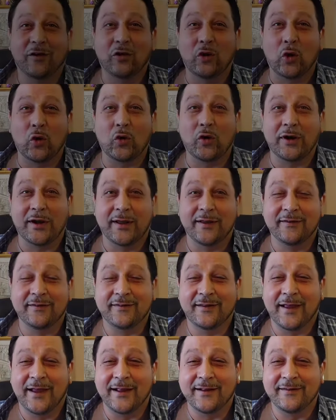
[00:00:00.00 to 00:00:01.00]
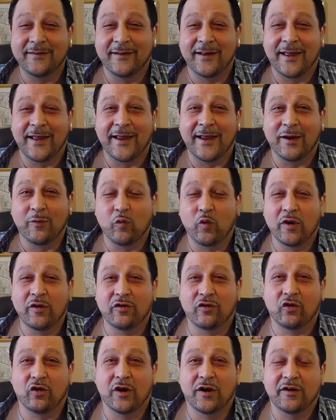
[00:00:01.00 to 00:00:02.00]
glorious day today in
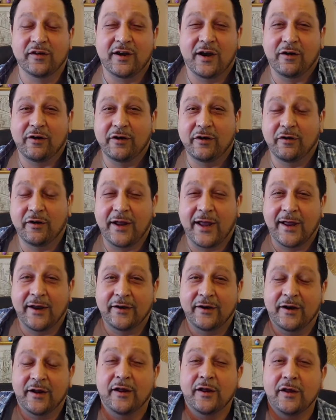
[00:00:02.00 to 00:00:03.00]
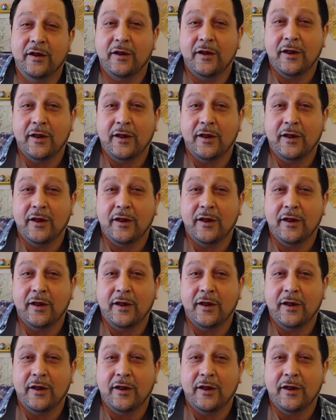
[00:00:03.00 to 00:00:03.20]
Windsor, Ontario, Canada